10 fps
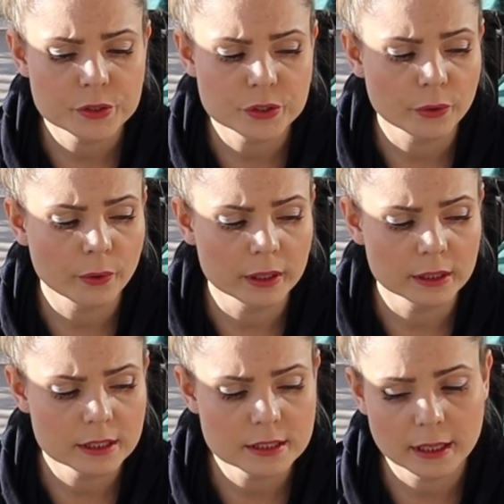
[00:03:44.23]
So in
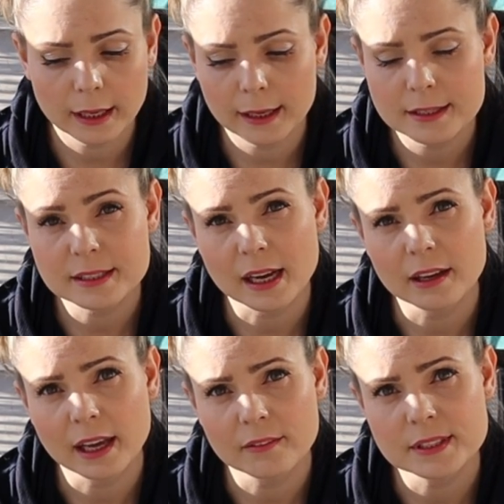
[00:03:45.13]
this case, I
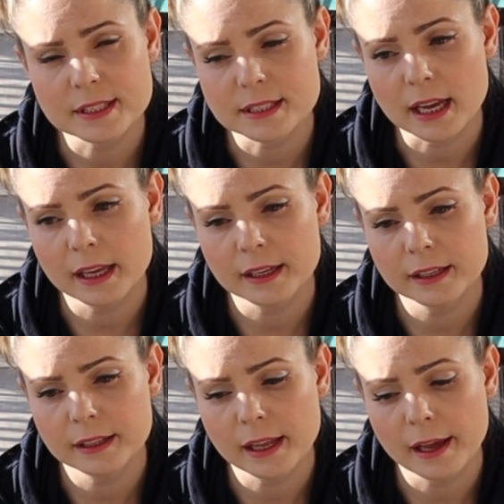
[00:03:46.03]
have decided
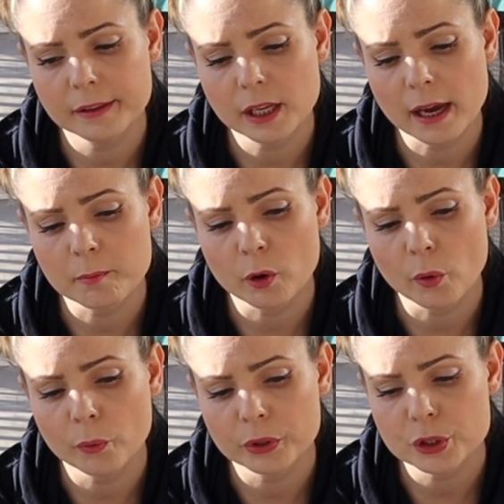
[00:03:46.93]
that I'm
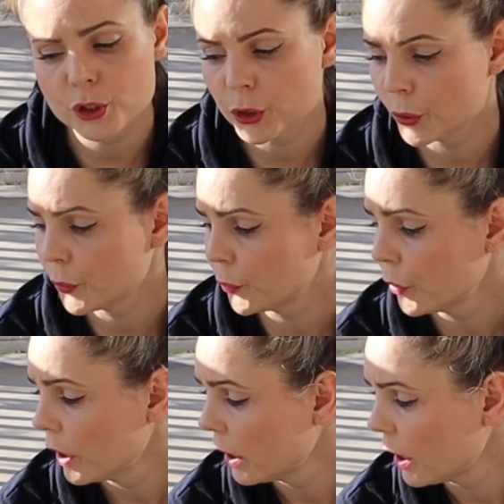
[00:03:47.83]
going
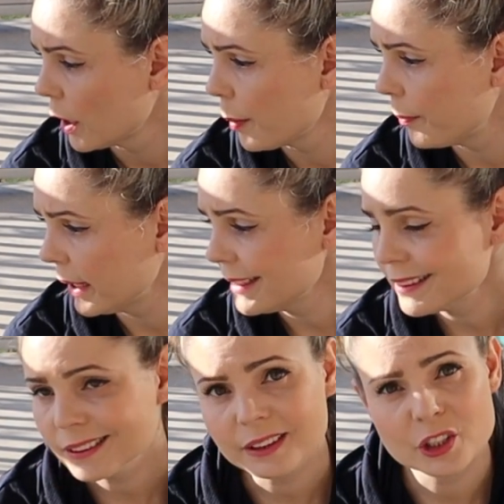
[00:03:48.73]
to
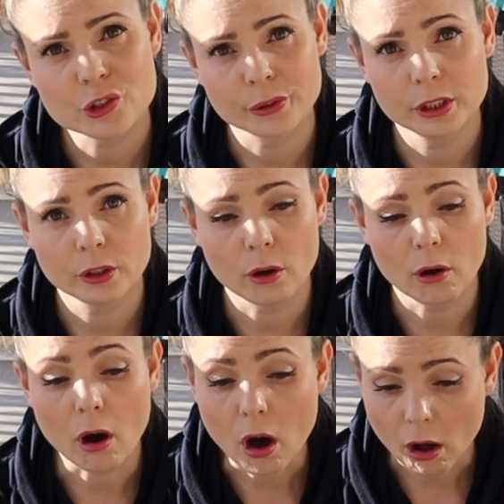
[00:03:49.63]
basically treat
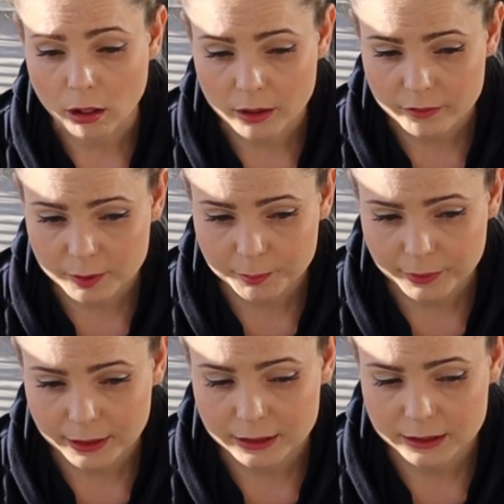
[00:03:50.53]
all of them,
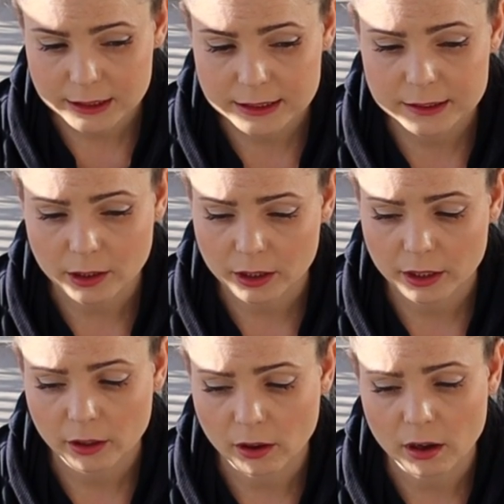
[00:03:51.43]
at least
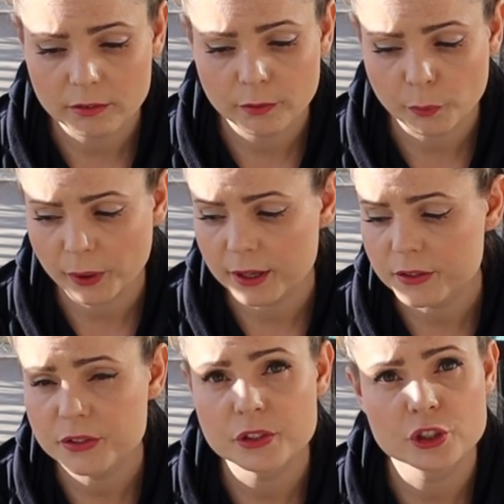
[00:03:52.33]
starting off
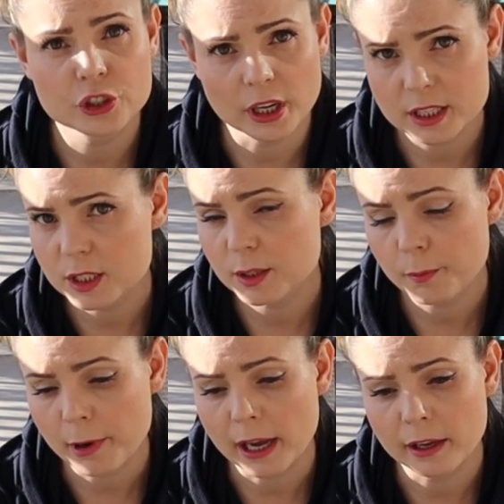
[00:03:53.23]
with just
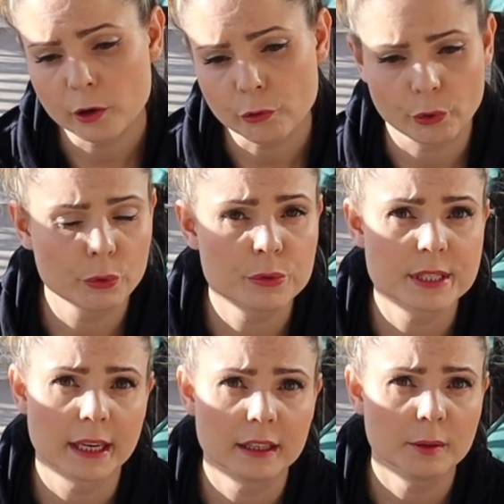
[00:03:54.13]
my grow
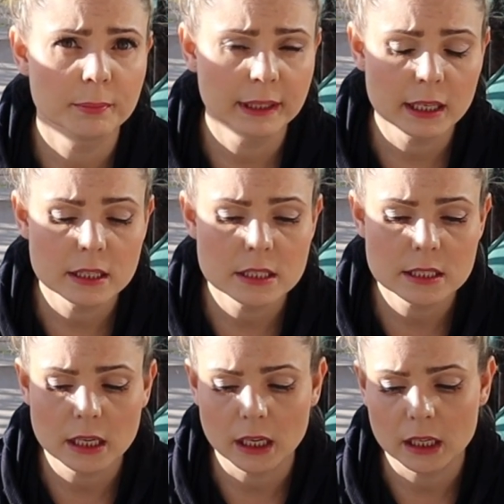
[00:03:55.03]
tent
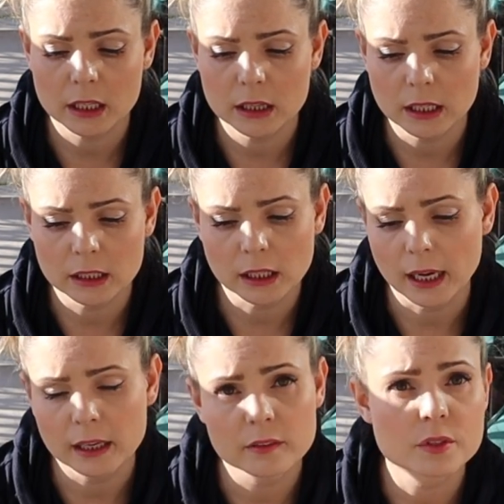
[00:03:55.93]
plants, and then
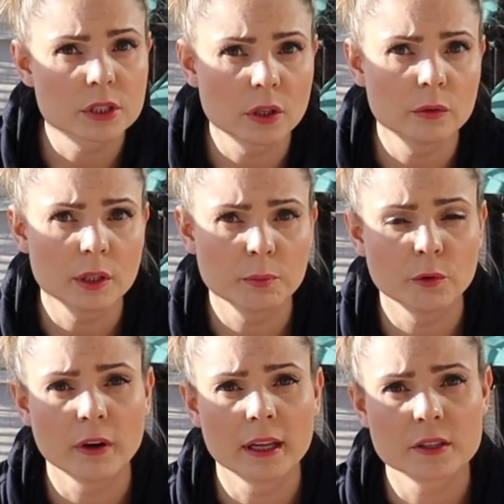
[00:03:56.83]
kind of slowly
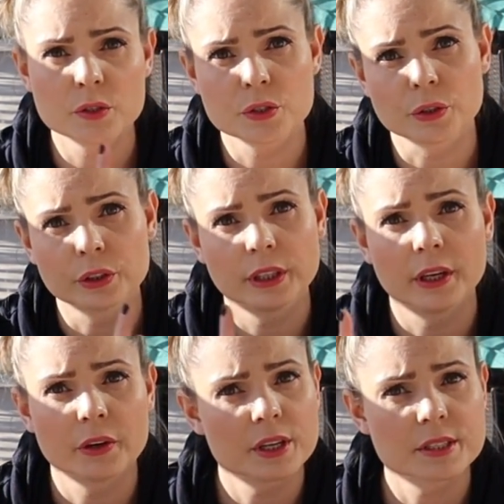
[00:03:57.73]
move on to certain
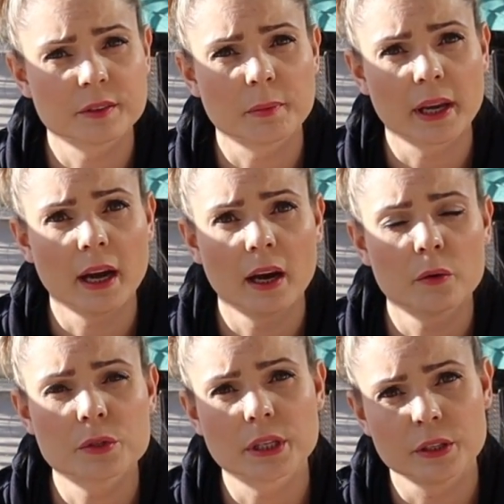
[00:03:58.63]
areas in my
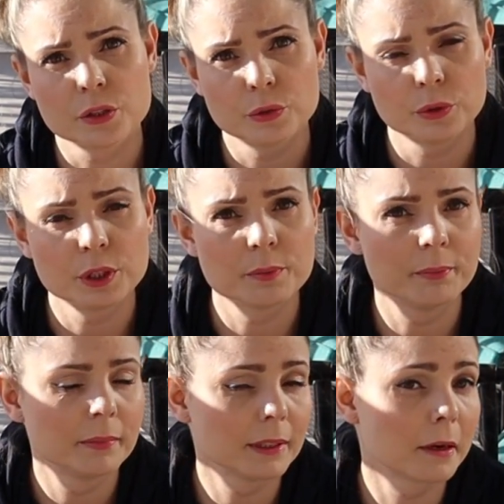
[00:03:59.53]
house and do it
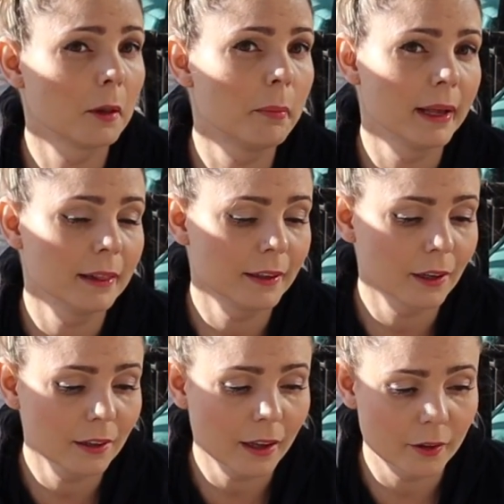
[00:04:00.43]
little by little.